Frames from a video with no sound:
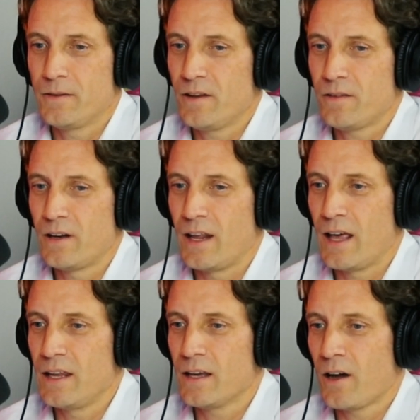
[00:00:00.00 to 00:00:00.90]
definitely.
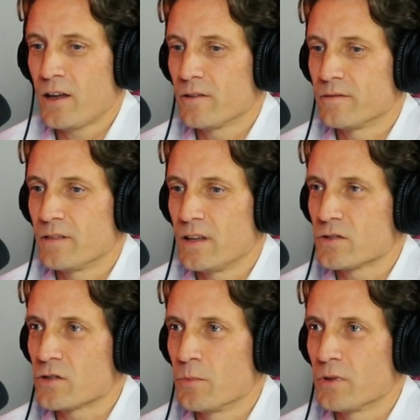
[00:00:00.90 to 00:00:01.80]
Any kind of
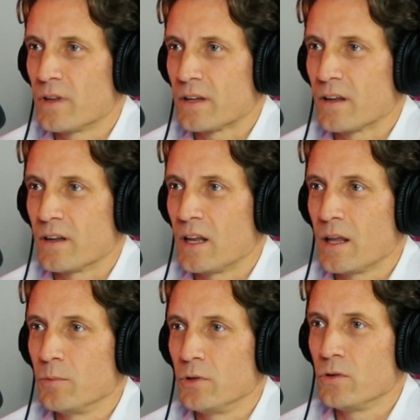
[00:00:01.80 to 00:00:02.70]
instrument that can
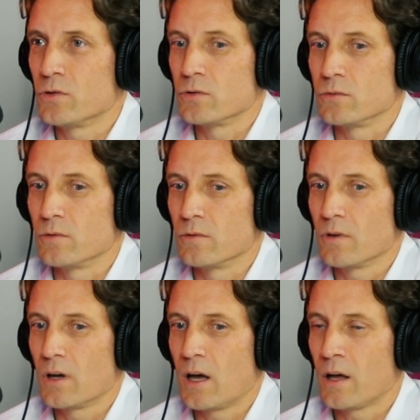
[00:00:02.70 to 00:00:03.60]
enable you to
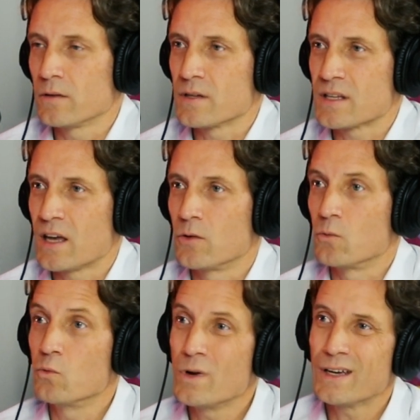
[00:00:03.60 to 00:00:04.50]
understand
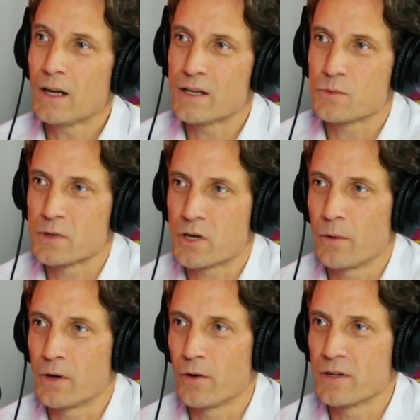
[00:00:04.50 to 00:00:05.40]
and realize what's
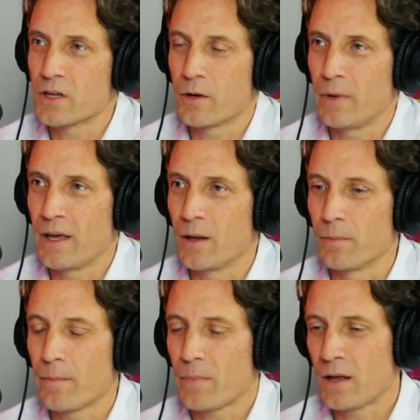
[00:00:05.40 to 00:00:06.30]
going on is going to be a
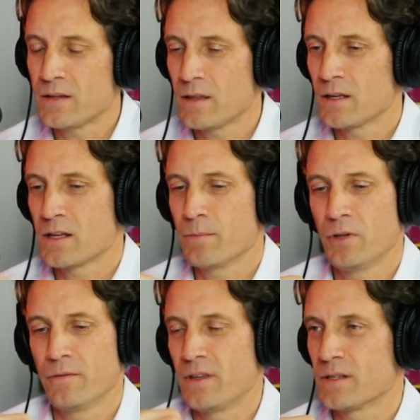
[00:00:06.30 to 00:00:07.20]
help. I take the
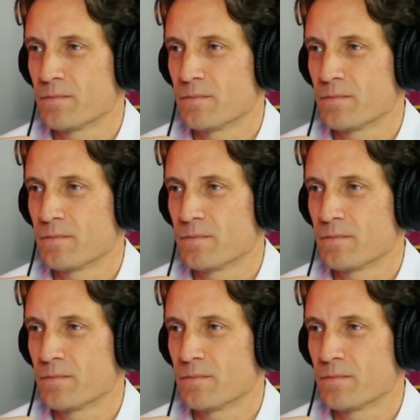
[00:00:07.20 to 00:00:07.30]
example of this.